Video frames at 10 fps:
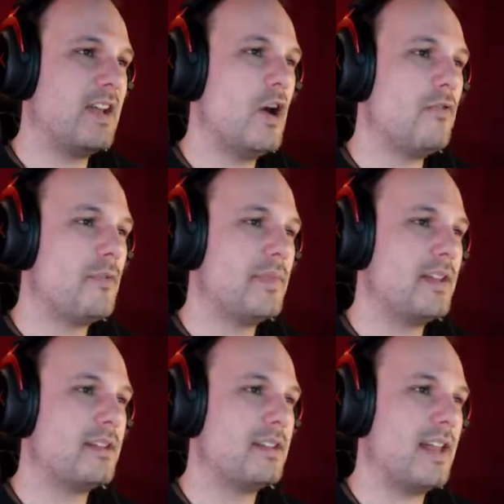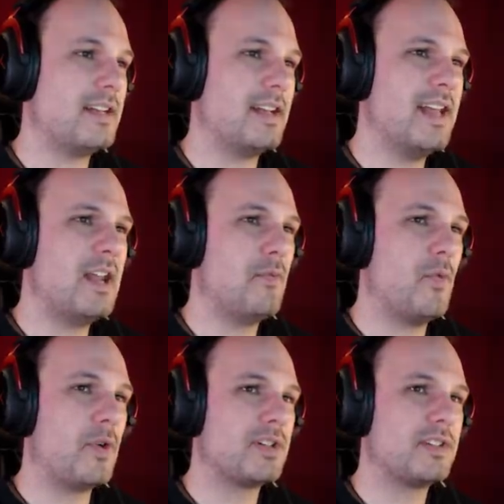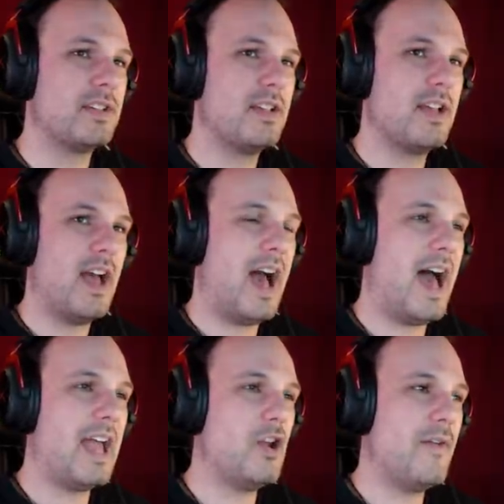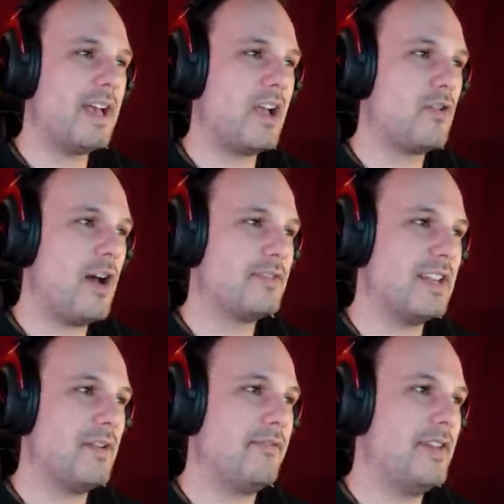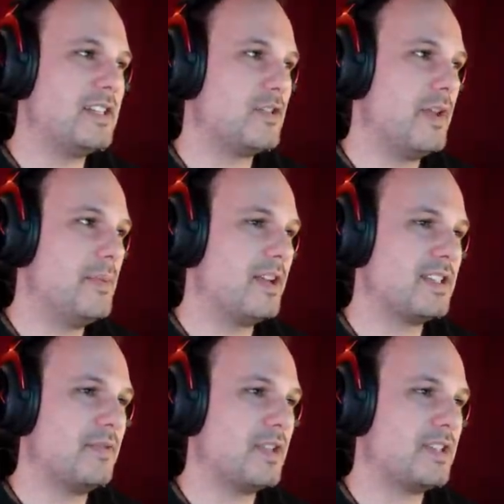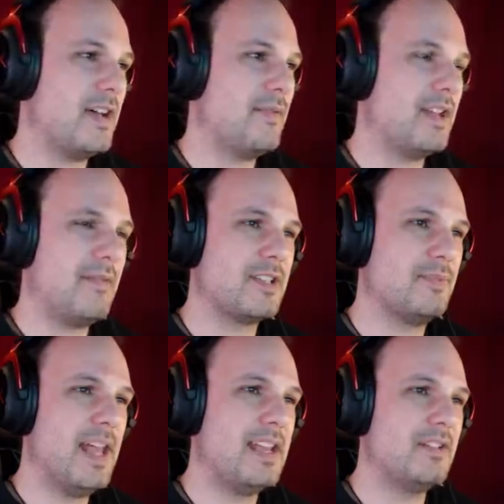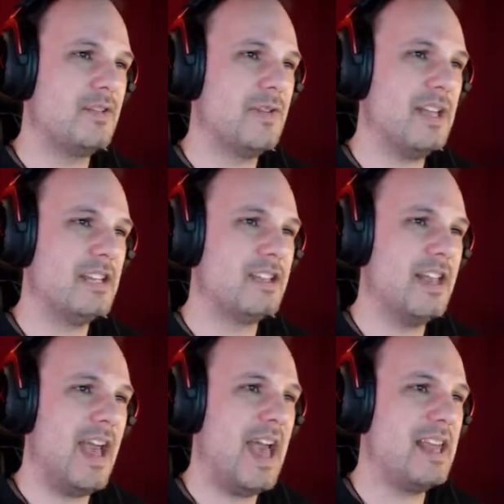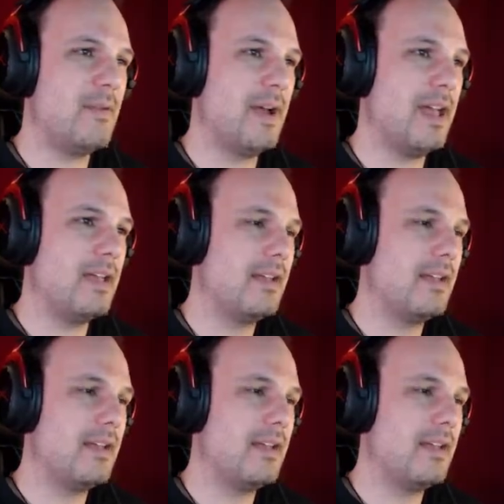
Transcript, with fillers: know from the nether wards, I know I can craft that with witchery, because that was what I was planning to do initially anyway.